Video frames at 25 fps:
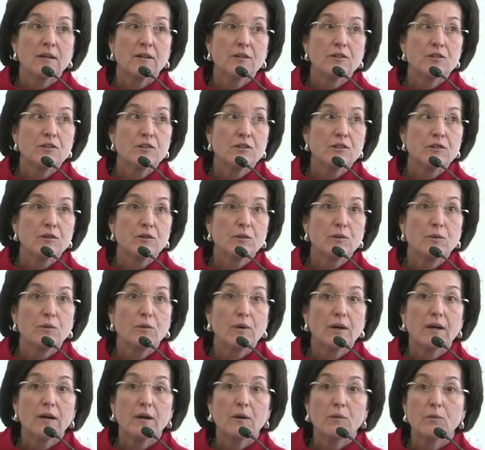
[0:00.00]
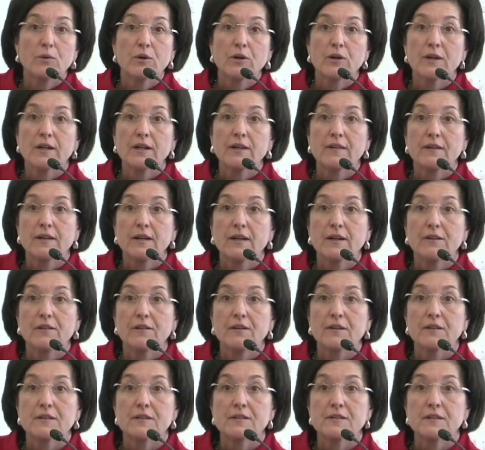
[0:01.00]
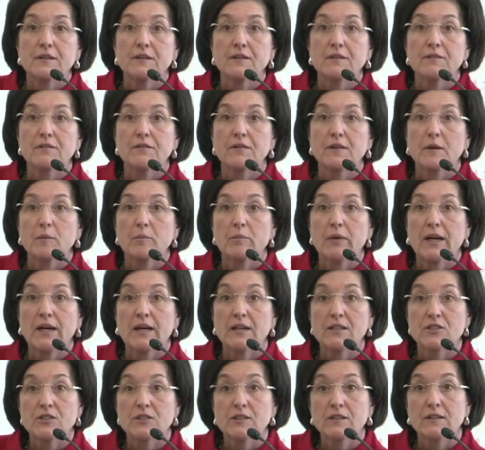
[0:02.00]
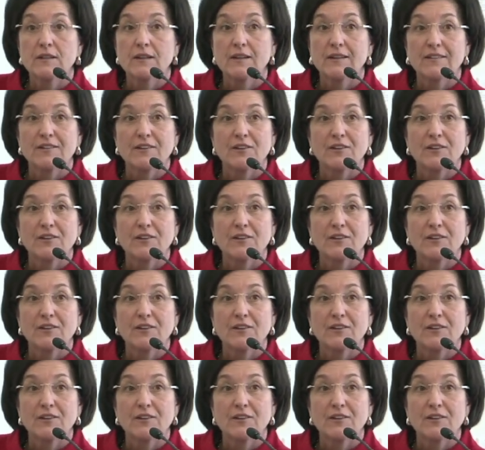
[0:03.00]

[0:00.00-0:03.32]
to do work in the areas of passion that